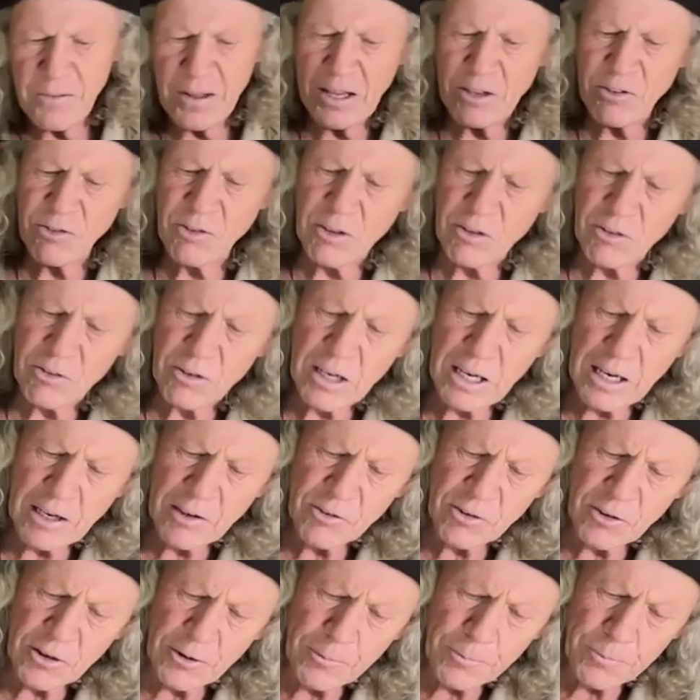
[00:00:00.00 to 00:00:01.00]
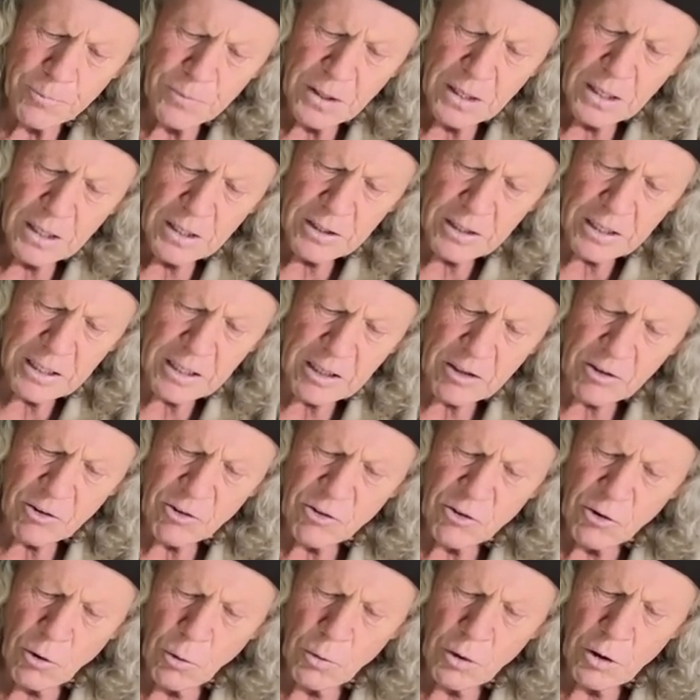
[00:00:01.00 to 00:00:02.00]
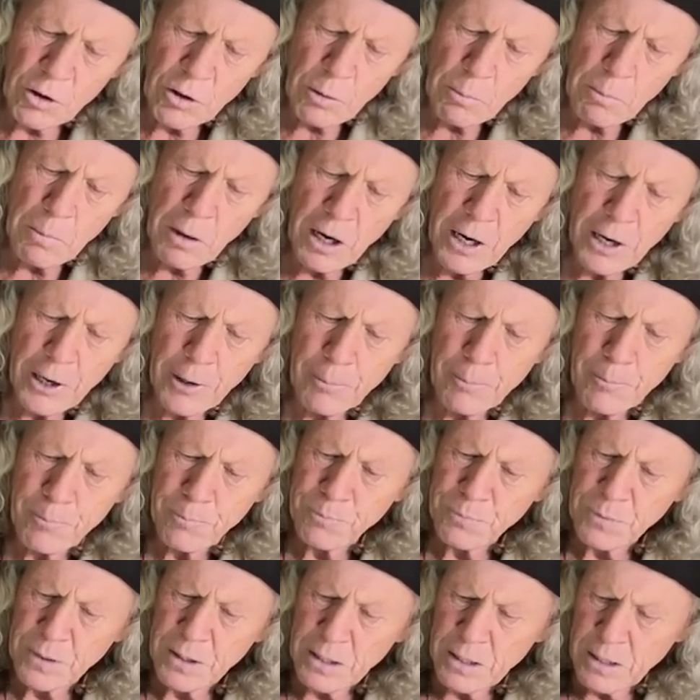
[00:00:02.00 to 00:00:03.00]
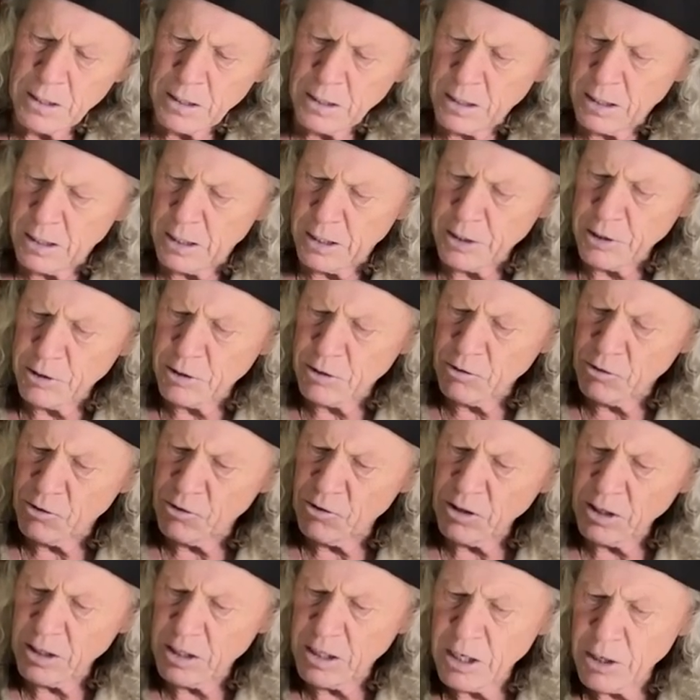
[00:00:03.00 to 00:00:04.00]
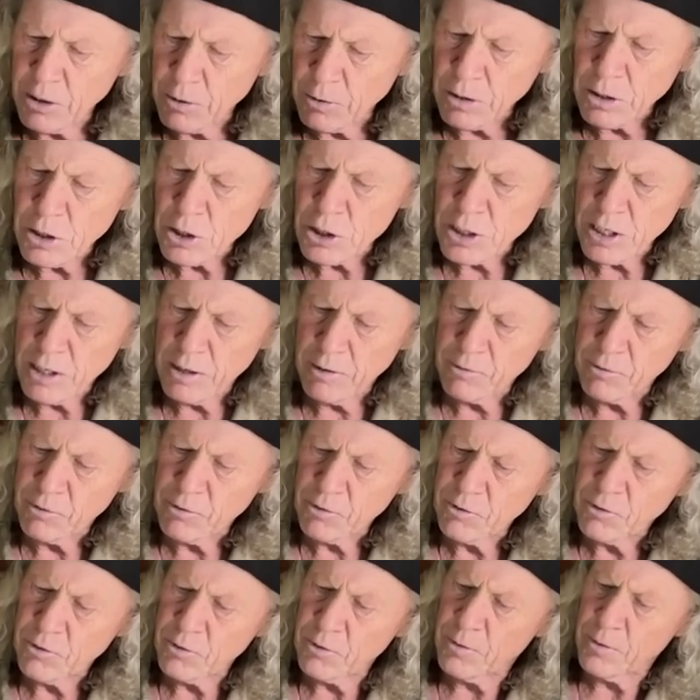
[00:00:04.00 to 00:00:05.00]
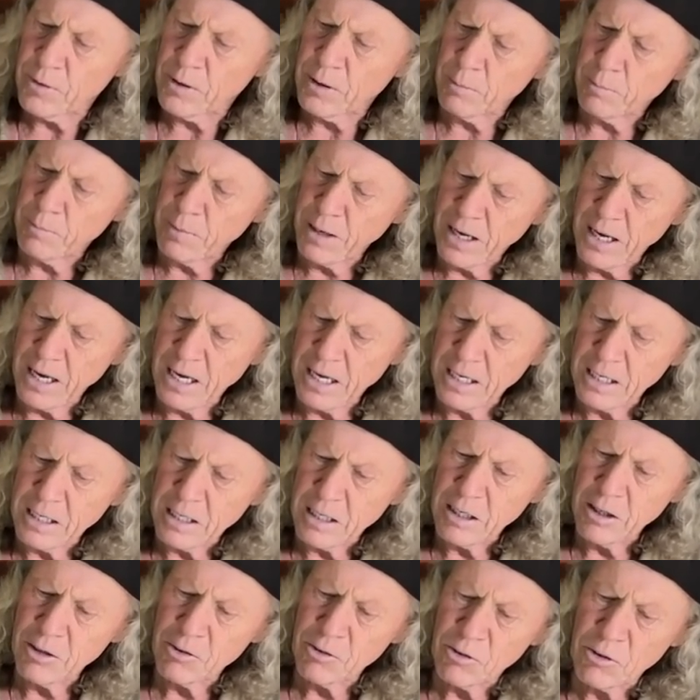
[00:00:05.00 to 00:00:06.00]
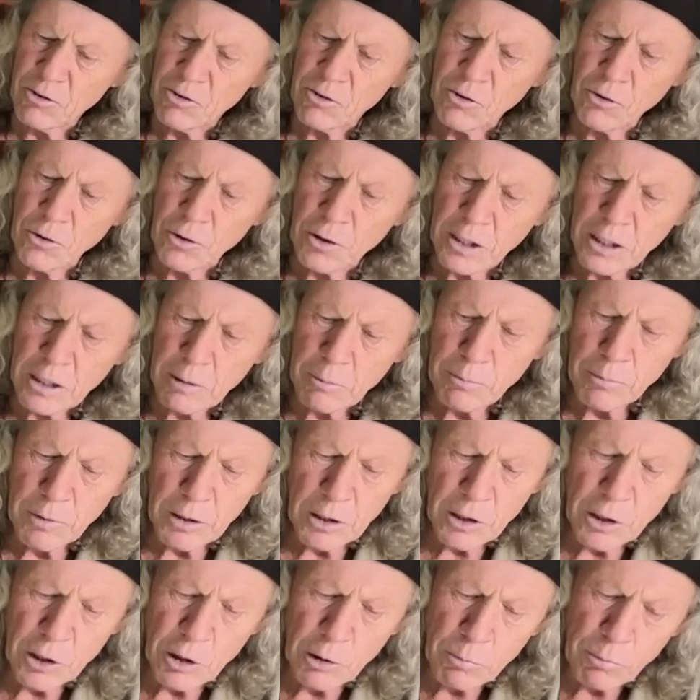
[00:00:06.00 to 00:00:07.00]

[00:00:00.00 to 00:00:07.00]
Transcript: that's this gusset that gets sewn in the bottom. Uh, you can see it here in Jeff's bag, and his is certainly a little